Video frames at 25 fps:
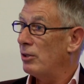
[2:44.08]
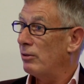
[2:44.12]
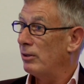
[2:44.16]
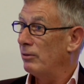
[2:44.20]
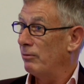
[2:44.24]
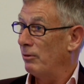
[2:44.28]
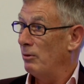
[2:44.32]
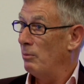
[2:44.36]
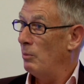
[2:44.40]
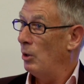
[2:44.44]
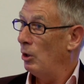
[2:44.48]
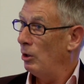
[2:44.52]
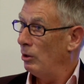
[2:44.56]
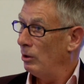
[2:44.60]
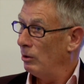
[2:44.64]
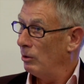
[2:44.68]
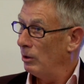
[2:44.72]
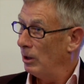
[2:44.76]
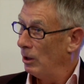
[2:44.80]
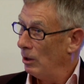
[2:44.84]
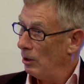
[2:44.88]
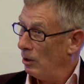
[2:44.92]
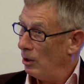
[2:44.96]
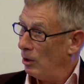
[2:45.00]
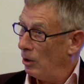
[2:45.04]
from
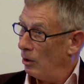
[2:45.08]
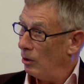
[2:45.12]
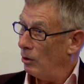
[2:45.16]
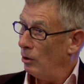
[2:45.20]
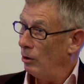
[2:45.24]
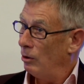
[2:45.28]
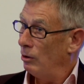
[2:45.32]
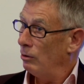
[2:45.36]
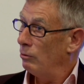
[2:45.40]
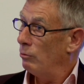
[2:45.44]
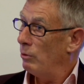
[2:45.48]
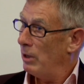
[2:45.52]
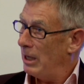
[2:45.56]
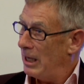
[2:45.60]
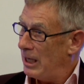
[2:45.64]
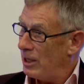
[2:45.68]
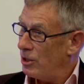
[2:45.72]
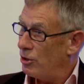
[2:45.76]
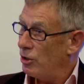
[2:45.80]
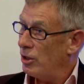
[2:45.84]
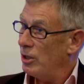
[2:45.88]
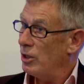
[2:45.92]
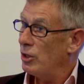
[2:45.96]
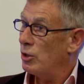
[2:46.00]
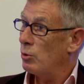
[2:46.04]
all
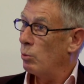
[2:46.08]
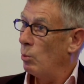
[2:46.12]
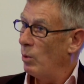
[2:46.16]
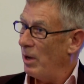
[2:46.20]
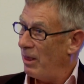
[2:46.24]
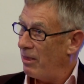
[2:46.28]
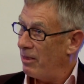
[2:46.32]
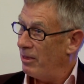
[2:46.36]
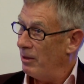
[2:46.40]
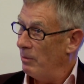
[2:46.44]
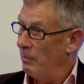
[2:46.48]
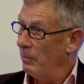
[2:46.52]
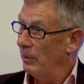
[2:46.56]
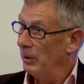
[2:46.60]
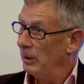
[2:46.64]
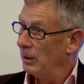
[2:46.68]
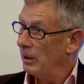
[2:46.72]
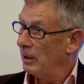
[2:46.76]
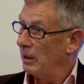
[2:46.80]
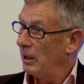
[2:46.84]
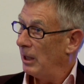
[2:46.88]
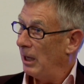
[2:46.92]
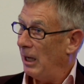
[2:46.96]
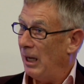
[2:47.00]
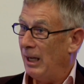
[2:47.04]
religions with them,
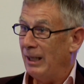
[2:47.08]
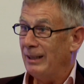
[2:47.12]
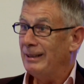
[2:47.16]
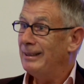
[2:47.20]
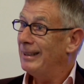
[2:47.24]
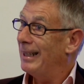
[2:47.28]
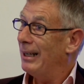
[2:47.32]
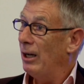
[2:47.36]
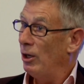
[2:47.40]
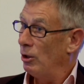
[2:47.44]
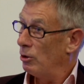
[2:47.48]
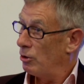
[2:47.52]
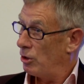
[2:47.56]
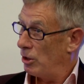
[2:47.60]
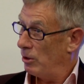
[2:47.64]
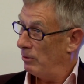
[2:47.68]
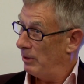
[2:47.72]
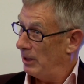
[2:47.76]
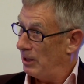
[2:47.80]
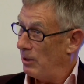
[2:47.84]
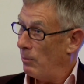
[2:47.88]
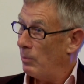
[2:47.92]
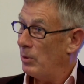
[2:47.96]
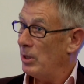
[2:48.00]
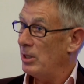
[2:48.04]
and also in
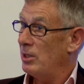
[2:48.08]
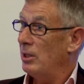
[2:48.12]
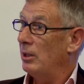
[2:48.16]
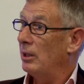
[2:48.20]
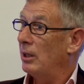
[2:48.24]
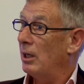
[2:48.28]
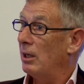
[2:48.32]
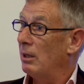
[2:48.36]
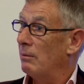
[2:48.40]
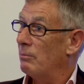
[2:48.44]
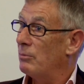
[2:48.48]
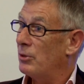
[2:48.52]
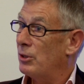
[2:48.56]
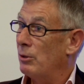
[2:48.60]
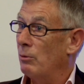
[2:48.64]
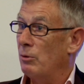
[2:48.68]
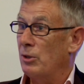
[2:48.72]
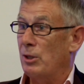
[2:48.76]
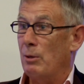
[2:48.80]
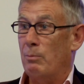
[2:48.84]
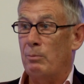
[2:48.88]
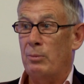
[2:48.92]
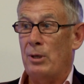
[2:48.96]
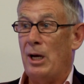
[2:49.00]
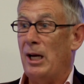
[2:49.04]
the prison camps. There was
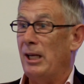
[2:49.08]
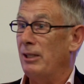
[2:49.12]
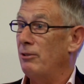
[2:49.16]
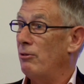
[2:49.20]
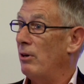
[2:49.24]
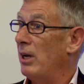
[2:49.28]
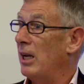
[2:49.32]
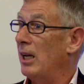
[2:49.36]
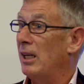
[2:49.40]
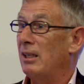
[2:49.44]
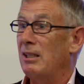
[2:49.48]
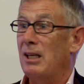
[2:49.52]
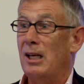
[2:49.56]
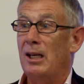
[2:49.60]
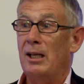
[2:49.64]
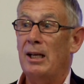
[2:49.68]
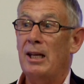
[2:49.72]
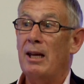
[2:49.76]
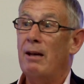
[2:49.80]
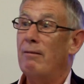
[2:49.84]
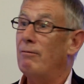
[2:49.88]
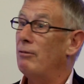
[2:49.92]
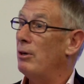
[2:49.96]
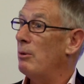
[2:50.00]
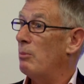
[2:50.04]
a padre in nearly
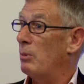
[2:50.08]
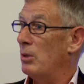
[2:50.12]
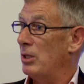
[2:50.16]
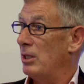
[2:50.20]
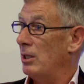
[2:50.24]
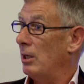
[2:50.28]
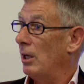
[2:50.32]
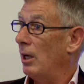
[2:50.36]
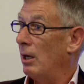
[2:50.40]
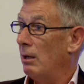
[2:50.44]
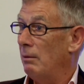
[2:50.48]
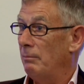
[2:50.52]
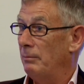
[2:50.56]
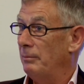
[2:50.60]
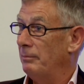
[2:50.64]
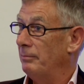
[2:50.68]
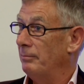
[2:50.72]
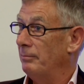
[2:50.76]
every prison camp.